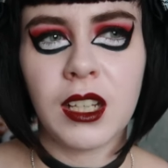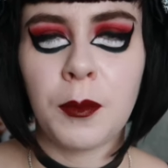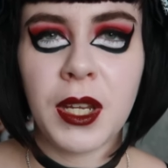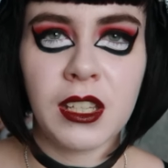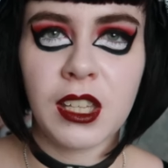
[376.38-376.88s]
I
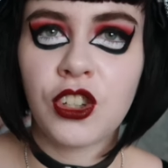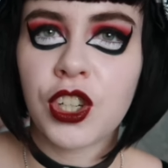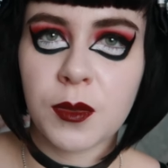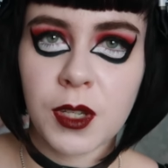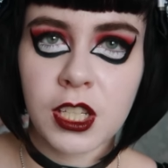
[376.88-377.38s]
mean,
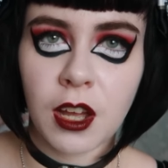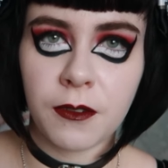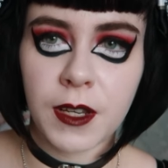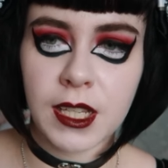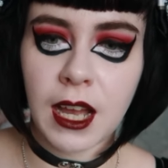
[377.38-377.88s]
Christmas
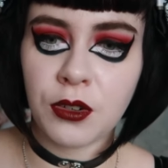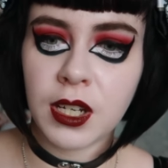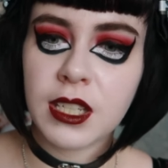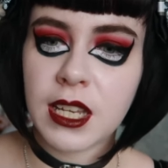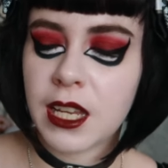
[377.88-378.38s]
stuff is out
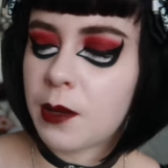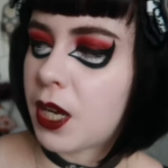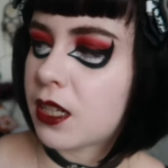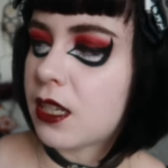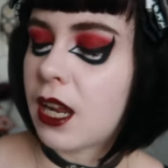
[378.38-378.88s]
at TK
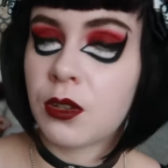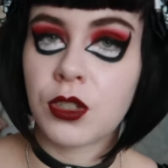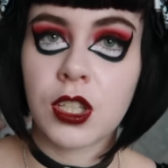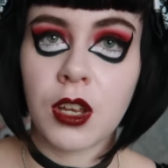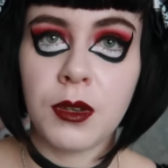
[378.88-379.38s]
Maxx now,
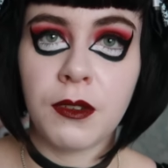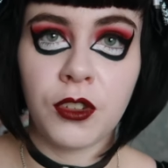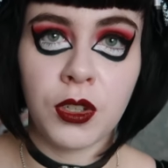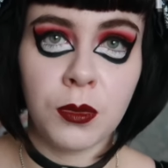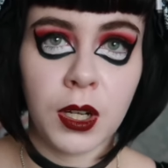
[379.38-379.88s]
so if
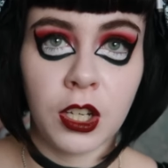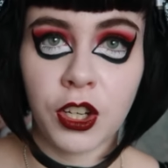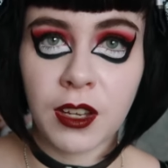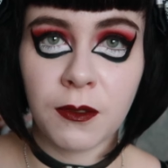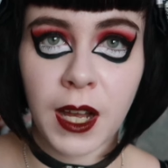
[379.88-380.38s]
you are
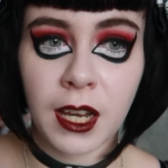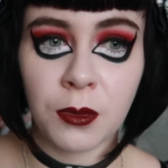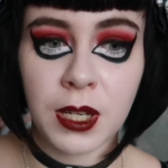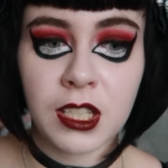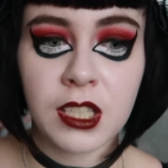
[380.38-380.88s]
looking for
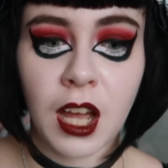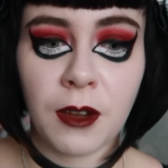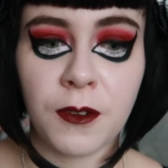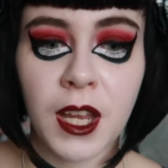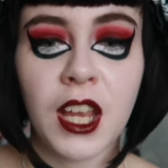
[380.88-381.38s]
Halloween
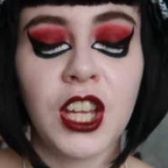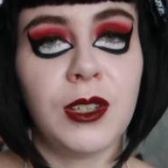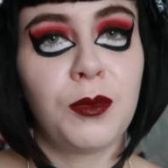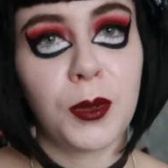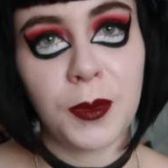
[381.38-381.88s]
stuff,
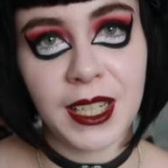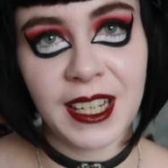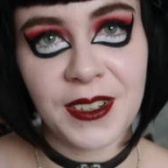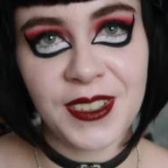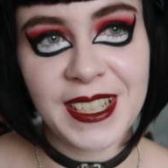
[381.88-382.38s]
you've probably
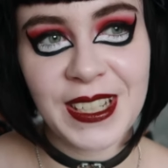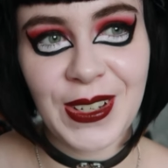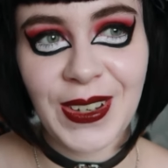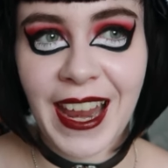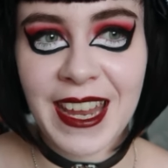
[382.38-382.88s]
left it
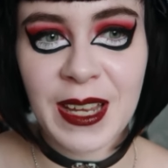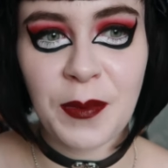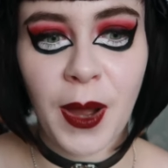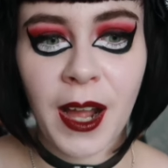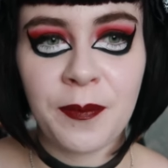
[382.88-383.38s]
too late,
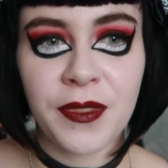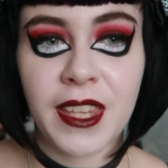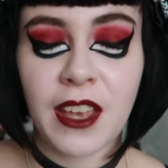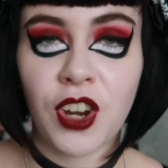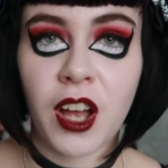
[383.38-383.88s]
but
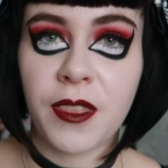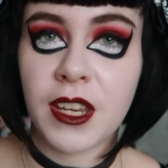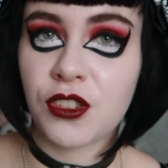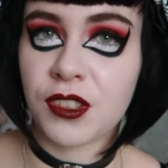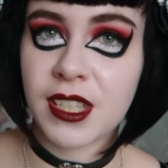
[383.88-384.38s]
there are
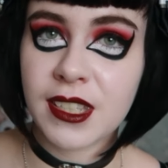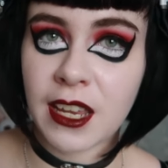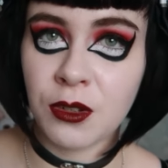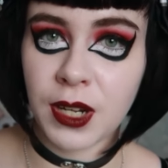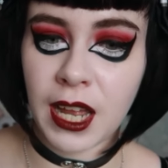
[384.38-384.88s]
things on
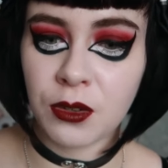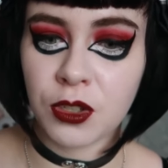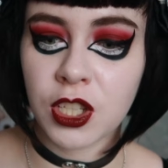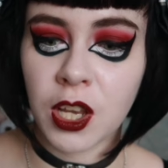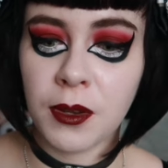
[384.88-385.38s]
sale now,
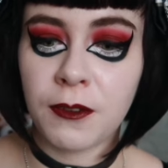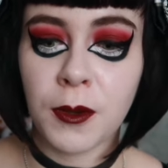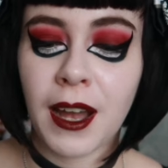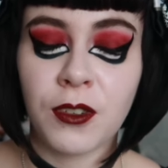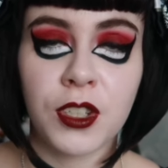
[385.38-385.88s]
so if
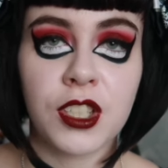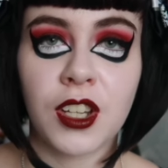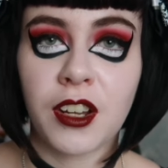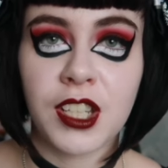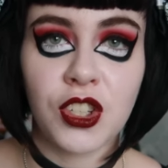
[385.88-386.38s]
you haven't
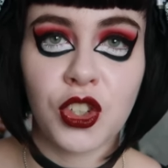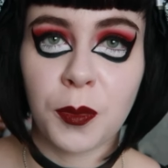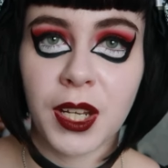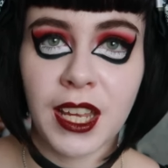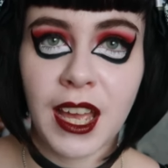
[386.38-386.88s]
started
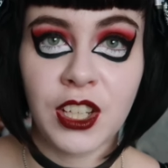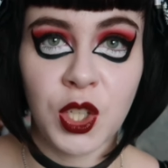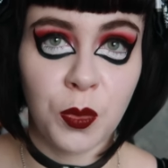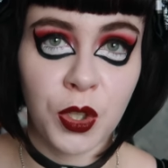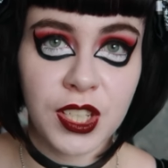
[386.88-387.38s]
shopping yet and
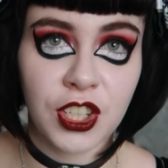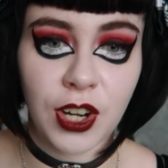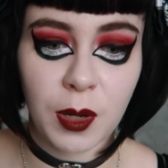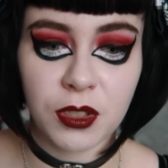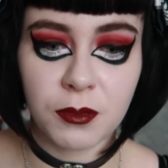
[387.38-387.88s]
you want to
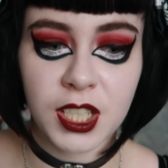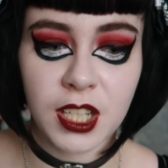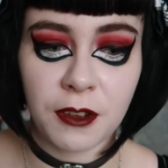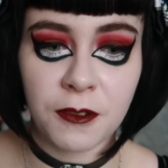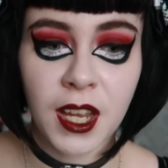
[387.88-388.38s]
grab some
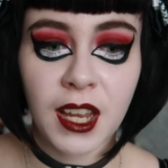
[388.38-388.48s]
stuff,